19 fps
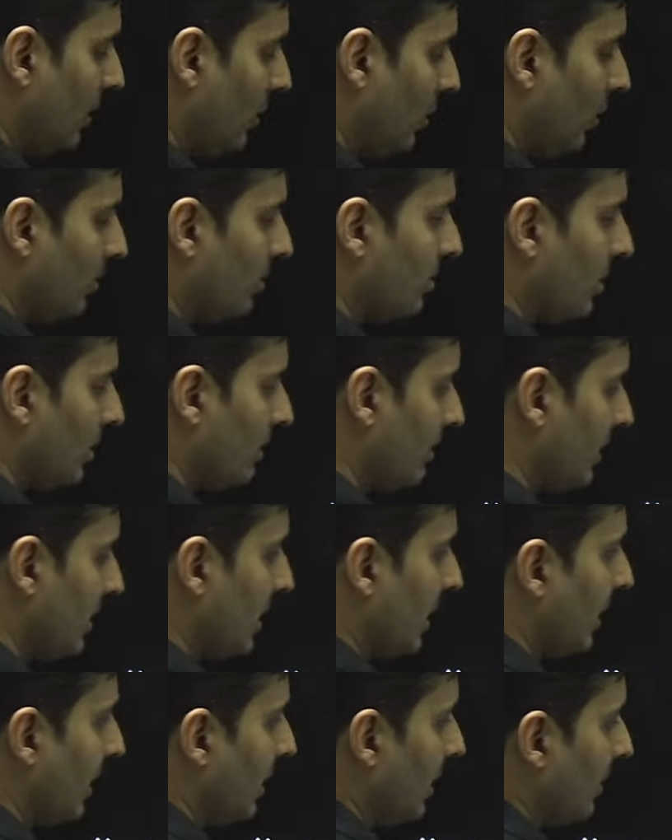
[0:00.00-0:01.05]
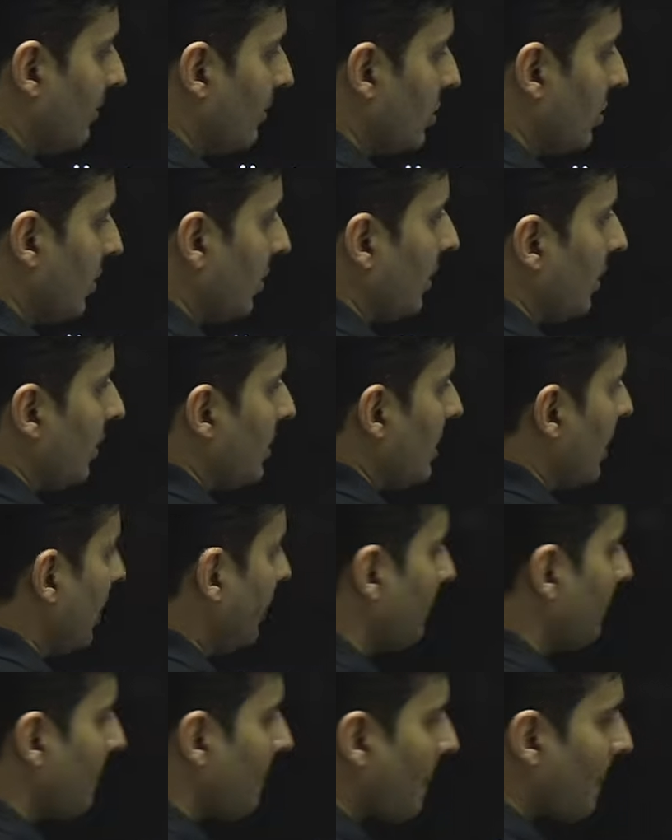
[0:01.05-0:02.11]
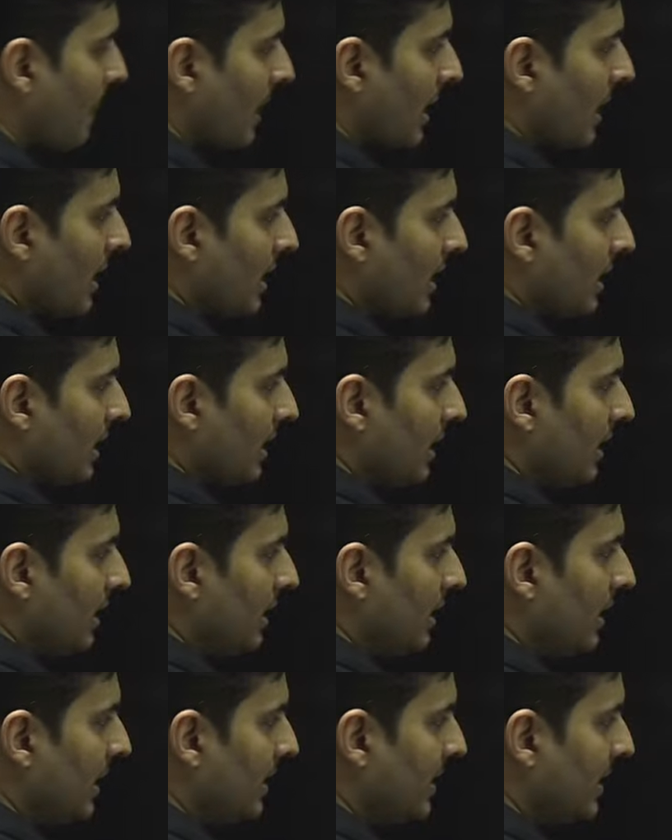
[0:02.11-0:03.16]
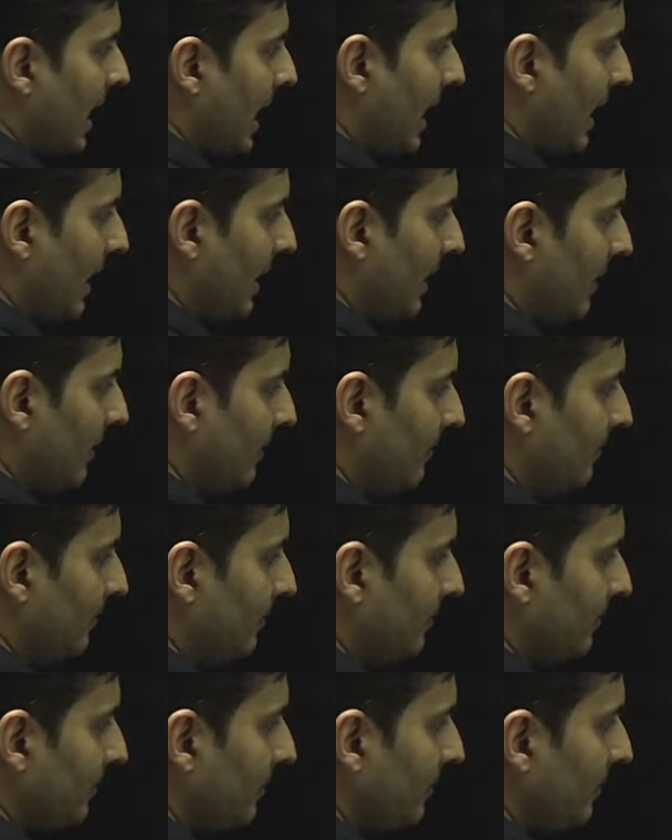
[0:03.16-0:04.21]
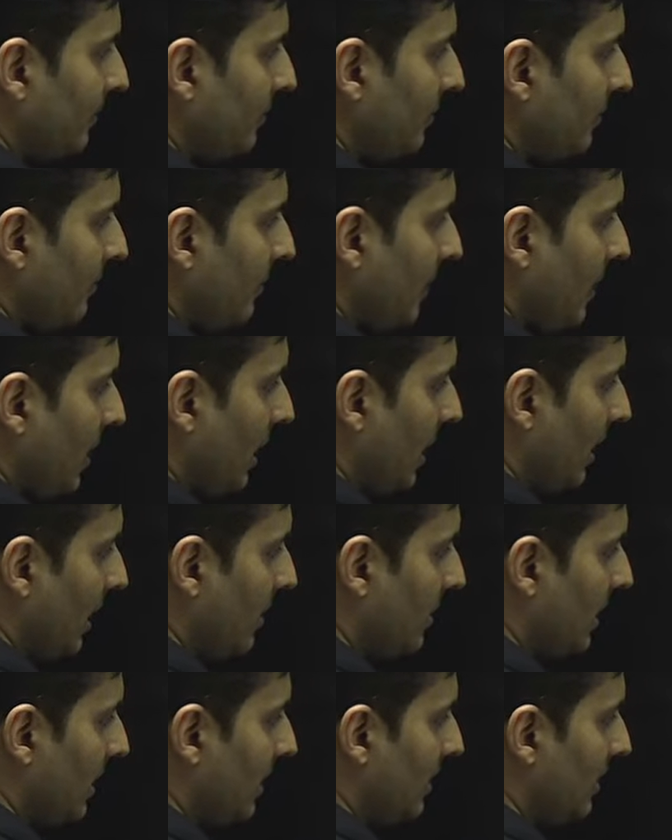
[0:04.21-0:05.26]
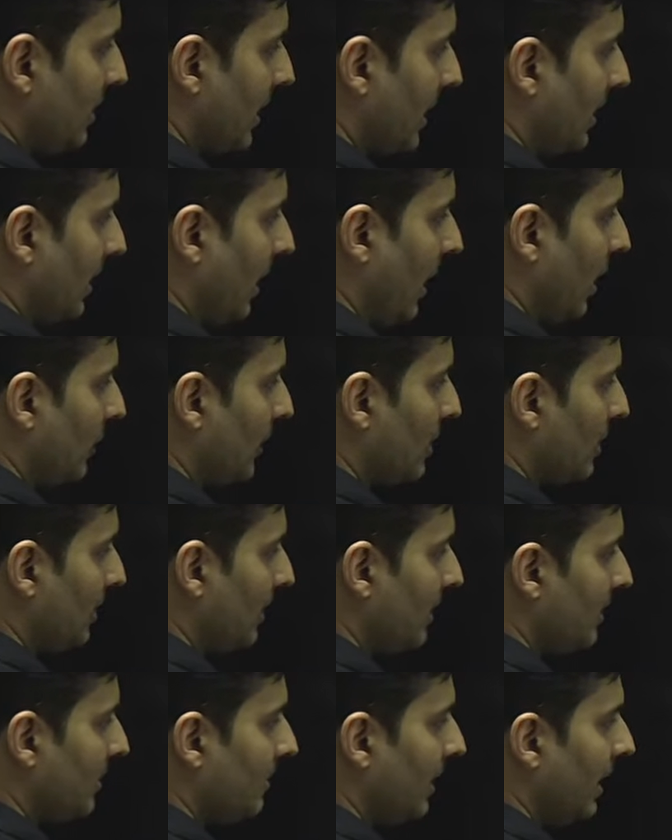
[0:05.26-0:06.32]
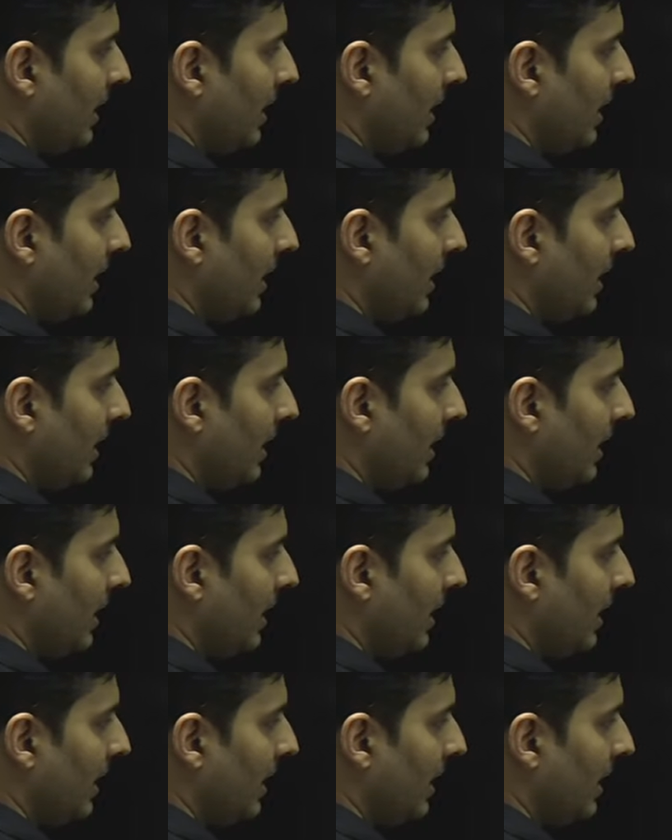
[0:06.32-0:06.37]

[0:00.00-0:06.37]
observe which angle I am saying. This angle, can you see this angle? How much will this be?